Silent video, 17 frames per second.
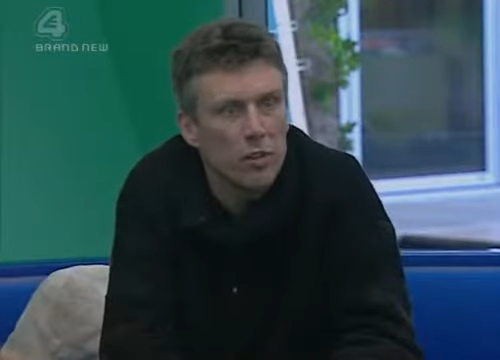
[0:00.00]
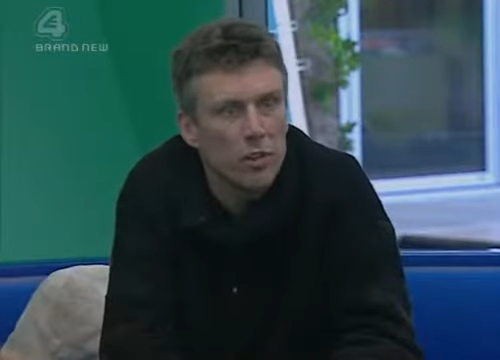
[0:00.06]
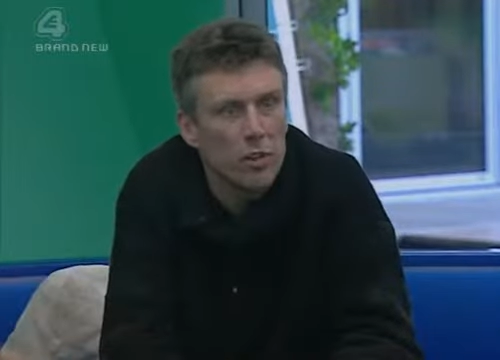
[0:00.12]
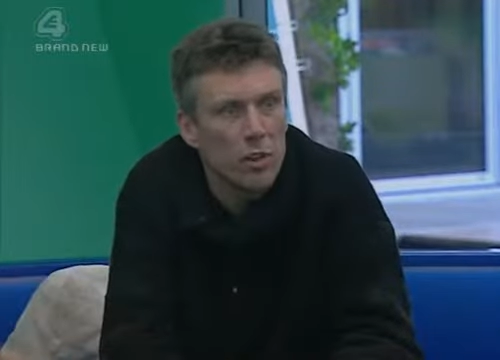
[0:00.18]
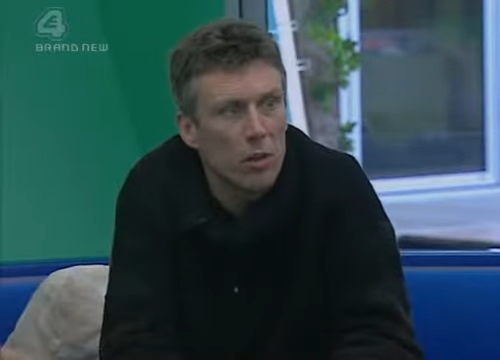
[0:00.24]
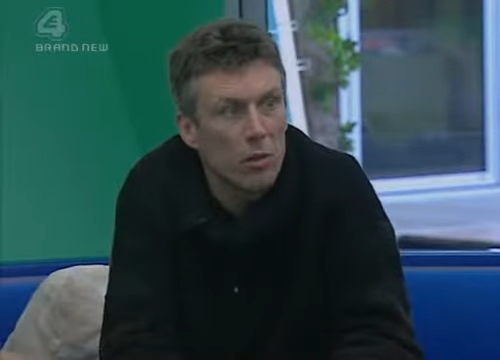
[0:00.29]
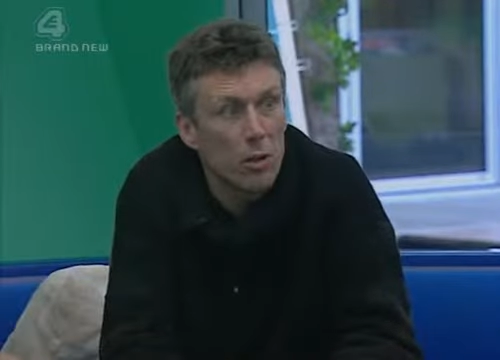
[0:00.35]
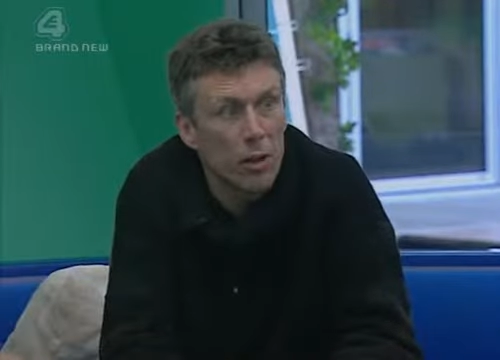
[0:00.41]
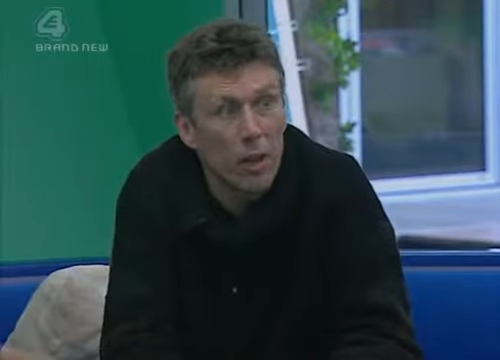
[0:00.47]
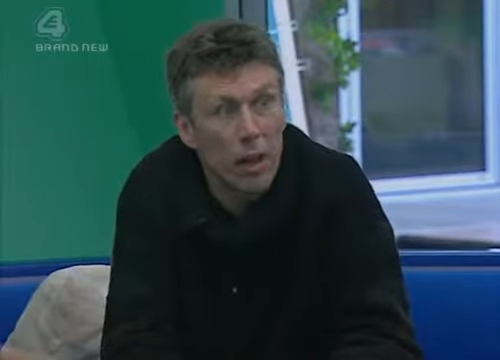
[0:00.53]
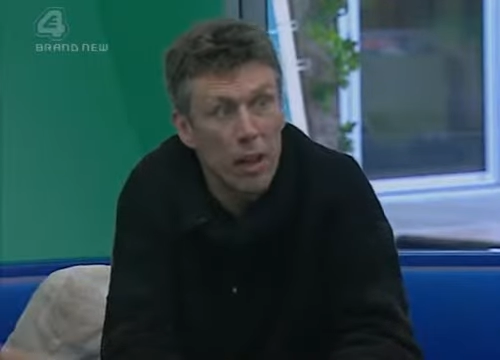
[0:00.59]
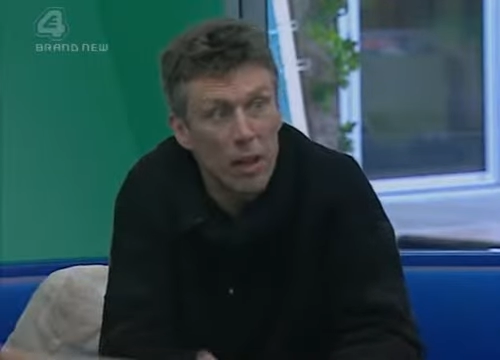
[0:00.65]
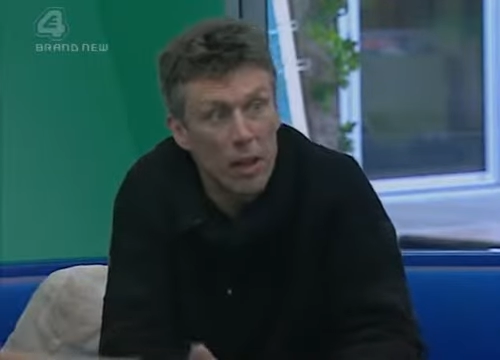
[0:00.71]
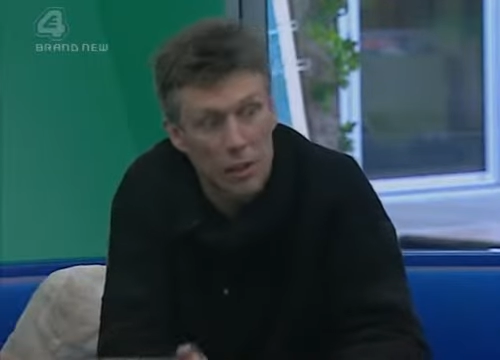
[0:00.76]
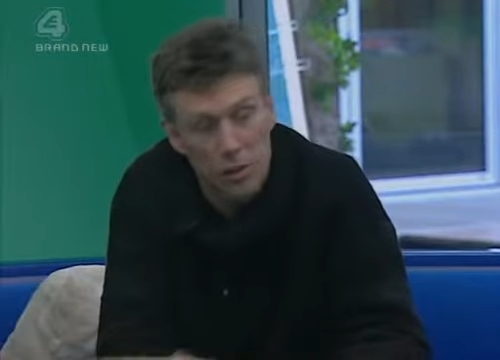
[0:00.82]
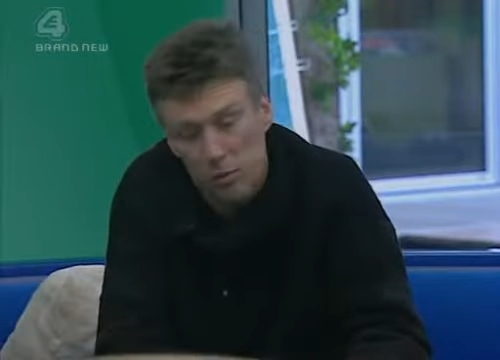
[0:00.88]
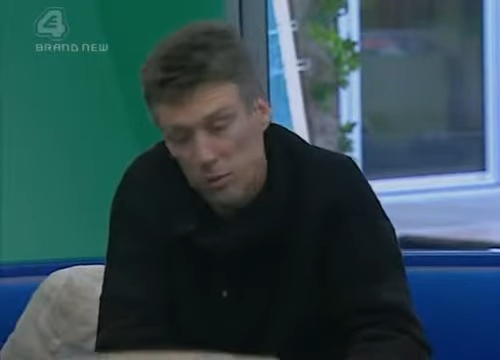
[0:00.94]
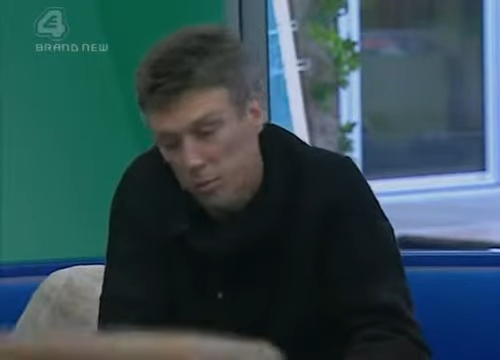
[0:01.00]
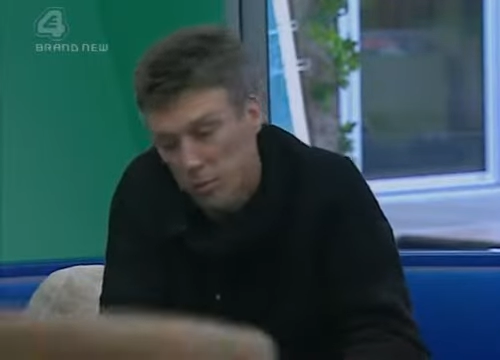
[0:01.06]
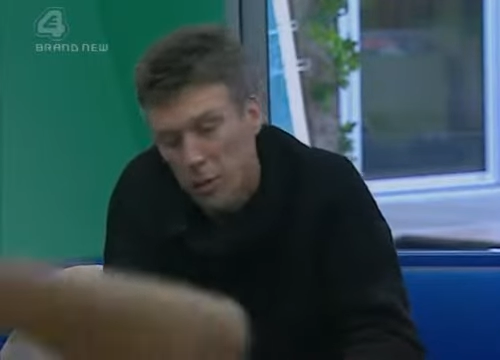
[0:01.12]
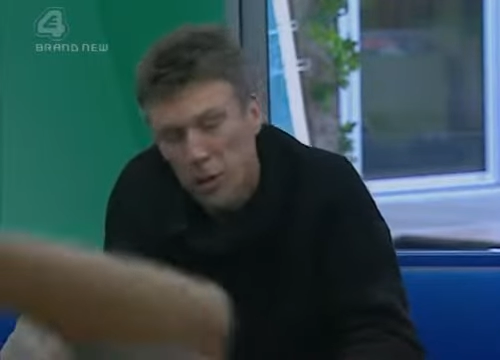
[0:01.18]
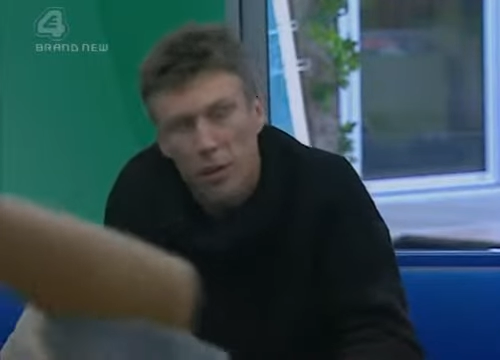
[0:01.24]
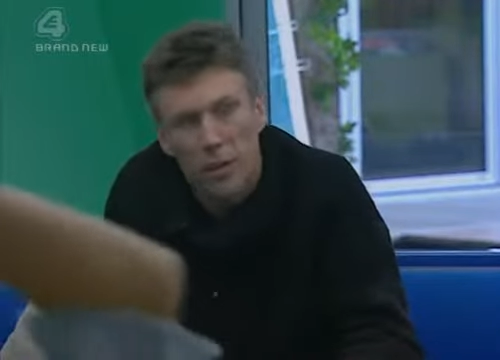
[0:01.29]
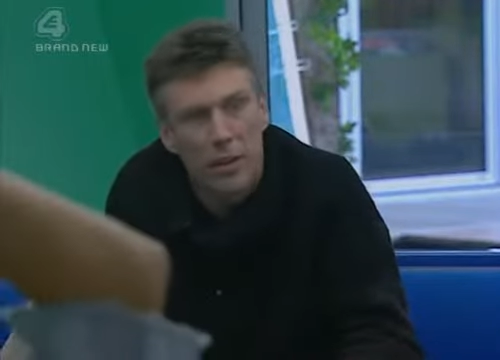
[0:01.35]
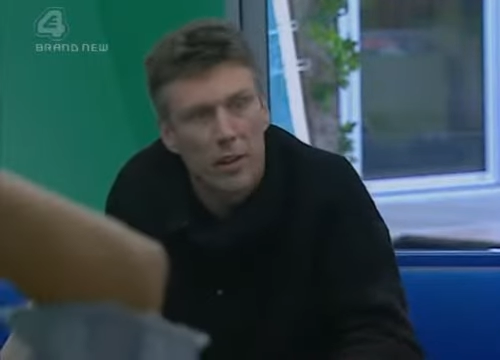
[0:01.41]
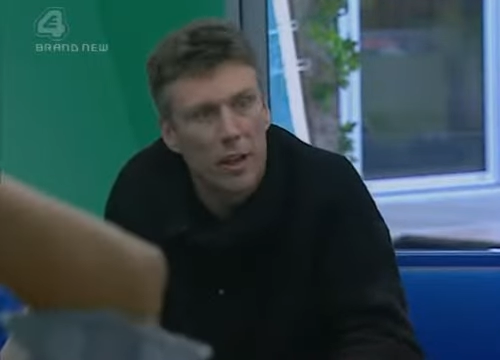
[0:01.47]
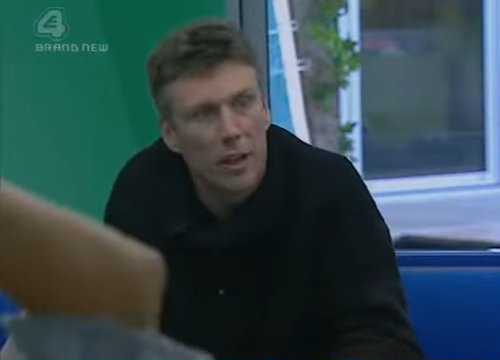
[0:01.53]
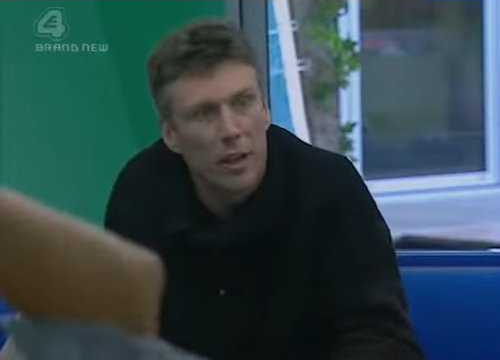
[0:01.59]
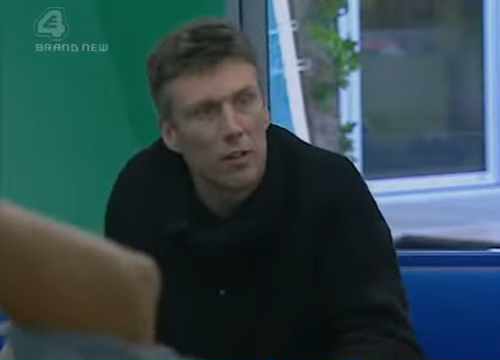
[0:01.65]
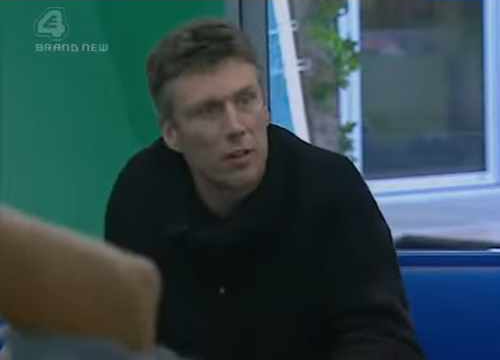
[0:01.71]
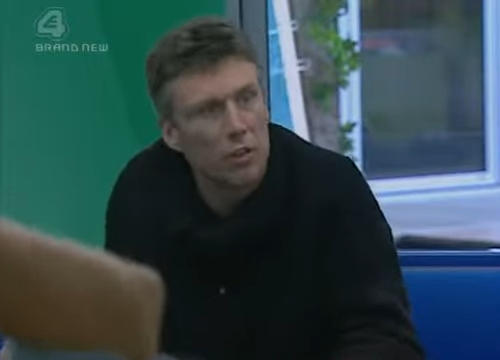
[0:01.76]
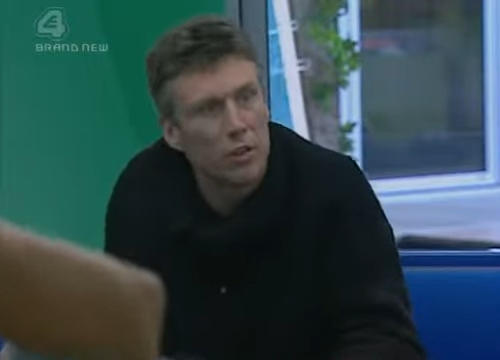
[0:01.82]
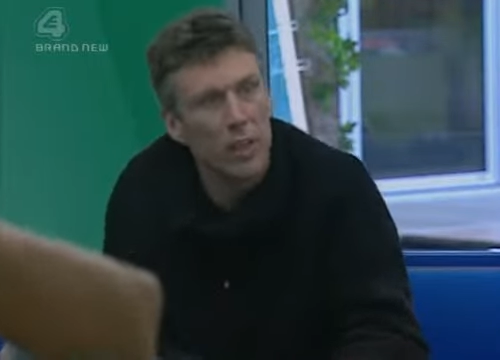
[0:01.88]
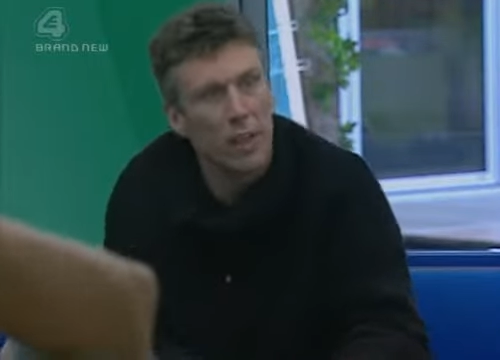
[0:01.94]
snow, boarding that,
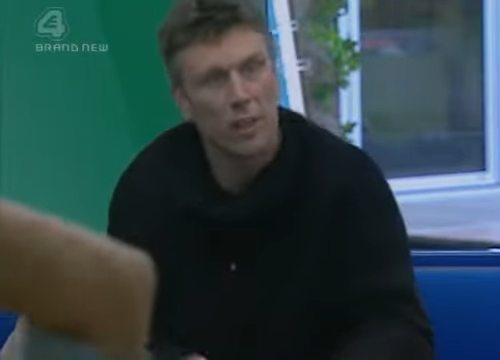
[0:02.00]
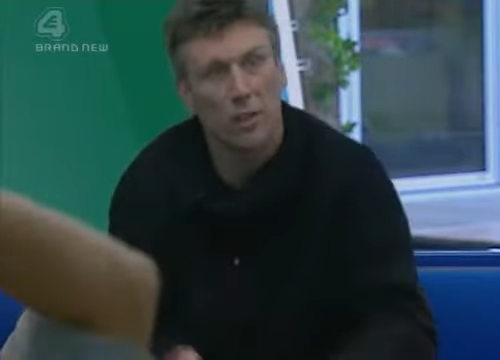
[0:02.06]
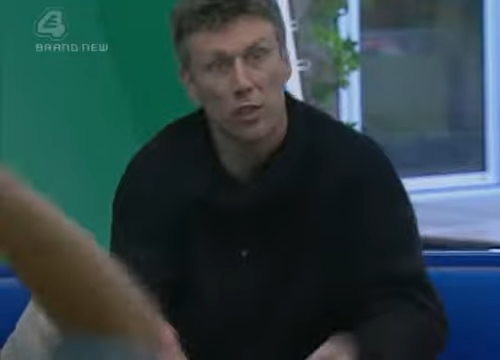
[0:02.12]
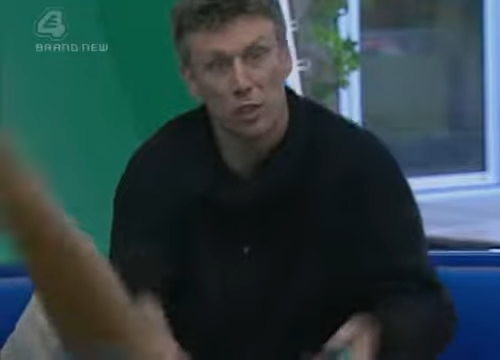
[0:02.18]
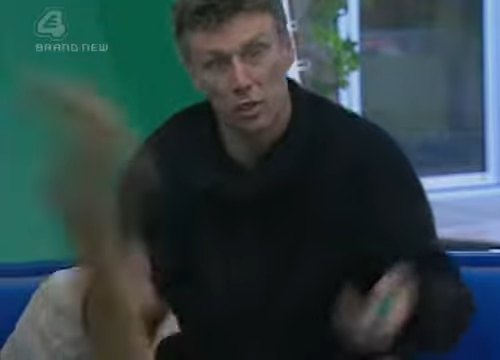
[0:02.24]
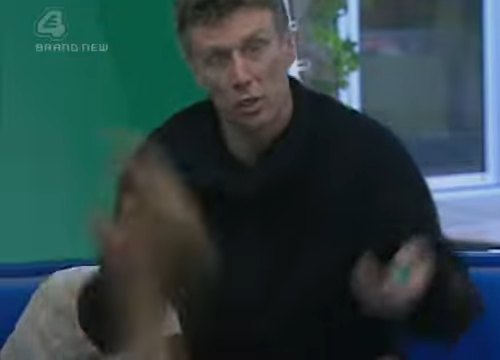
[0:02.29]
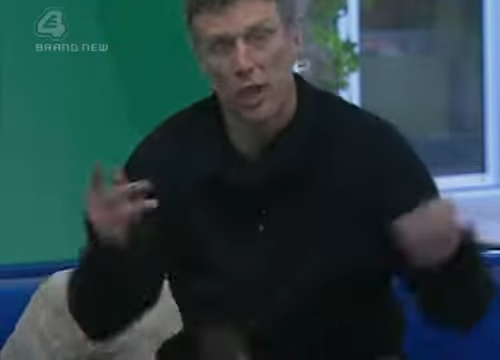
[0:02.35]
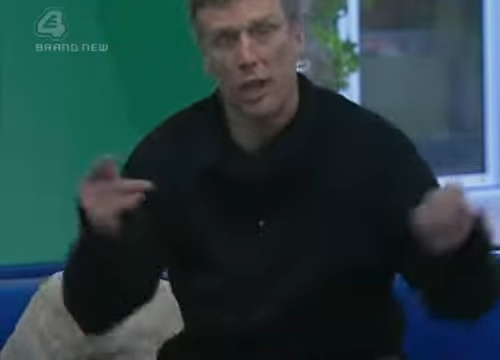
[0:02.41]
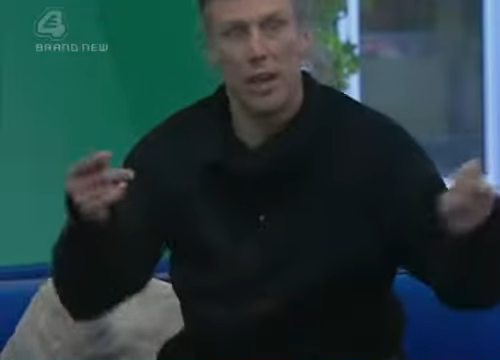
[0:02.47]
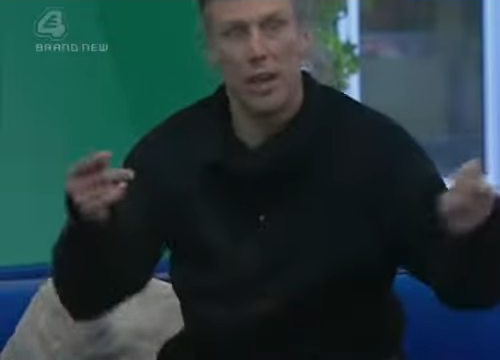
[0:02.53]
because you get this